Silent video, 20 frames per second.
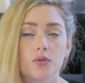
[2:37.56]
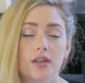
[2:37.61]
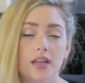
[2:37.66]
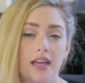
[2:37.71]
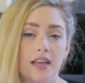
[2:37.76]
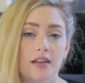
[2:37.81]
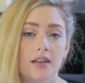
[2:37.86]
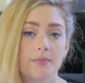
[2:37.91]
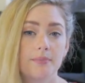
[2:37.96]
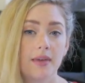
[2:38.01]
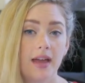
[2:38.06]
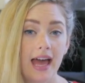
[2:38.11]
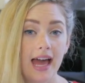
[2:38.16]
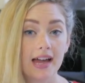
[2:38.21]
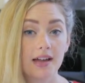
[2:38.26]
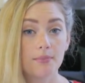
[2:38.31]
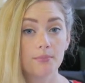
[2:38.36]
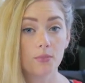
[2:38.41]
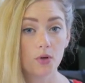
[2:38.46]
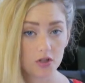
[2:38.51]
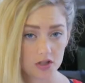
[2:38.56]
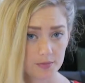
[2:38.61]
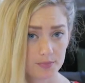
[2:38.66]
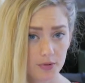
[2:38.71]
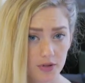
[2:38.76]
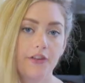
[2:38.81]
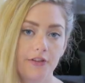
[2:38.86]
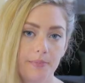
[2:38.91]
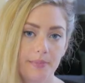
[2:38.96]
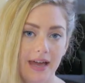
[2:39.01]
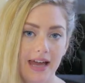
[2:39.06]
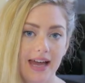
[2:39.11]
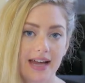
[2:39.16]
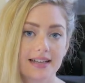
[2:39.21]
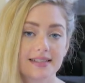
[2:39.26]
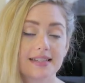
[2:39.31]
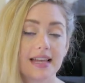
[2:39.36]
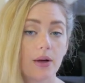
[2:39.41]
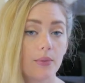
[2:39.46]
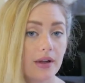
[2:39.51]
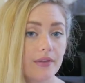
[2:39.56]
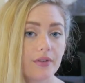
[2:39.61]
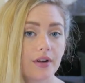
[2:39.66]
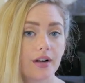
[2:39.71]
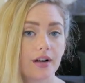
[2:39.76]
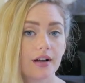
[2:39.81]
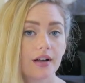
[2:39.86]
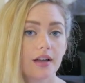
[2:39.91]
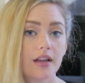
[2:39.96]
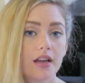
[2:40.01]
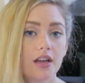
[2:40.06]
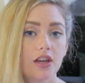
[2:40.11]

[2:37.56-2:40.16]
you can hack multiple health packs. However,